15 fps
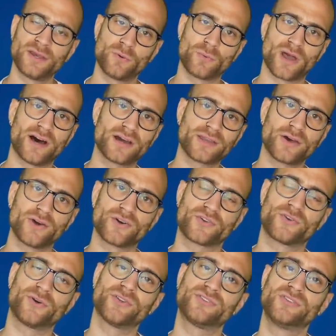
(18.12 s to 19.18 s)
where I go
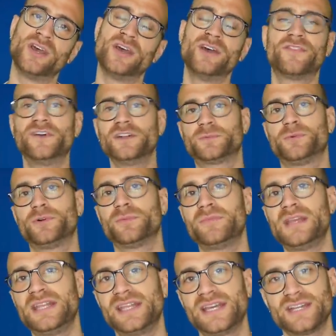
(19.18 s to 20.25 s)
across football
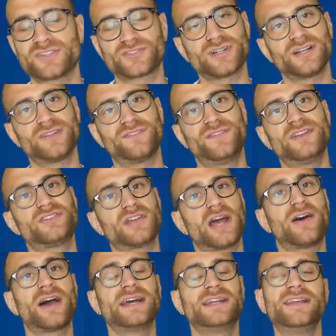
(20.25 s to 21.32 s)
media, try and fish
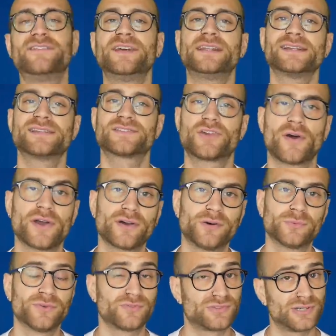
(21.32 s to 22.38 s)
out anything that's going
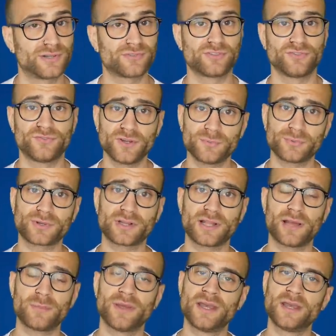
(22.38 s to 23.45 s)
on with Chelsea Football
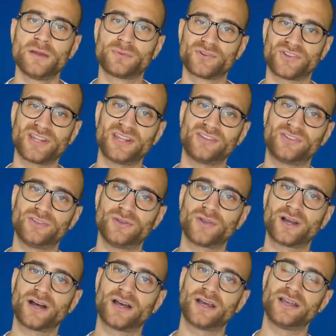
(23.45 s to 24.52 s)
Club, present it to you
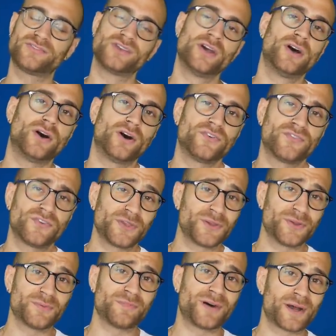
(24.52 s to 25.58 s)
guys, offer
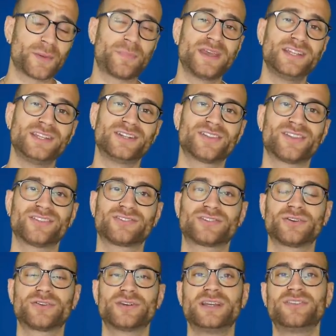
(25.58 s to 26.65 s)
you my opinion on the
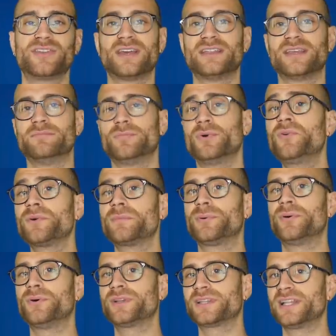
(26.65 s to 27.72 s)
stories, and then more
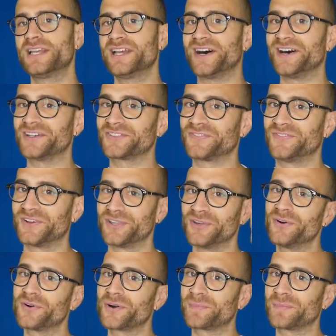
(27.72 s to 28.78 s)
importantly, ask for your